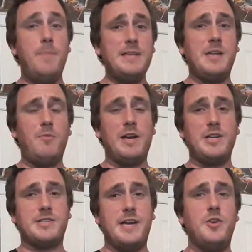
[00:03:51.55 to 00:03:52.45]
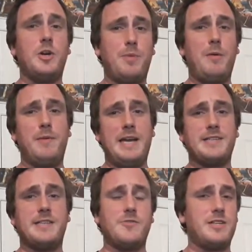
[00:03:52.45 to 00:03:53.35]
Based on what I just said, you could probably
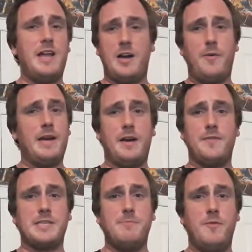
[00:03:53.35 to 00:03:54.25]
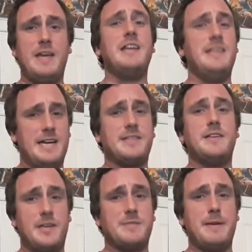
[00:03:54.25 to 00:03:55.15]
guess that there's a lot going on in this movie, and yes,
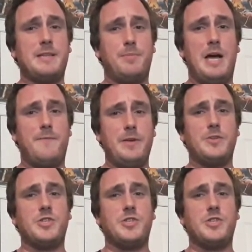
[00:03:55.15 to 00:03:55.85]
it does make the plot feel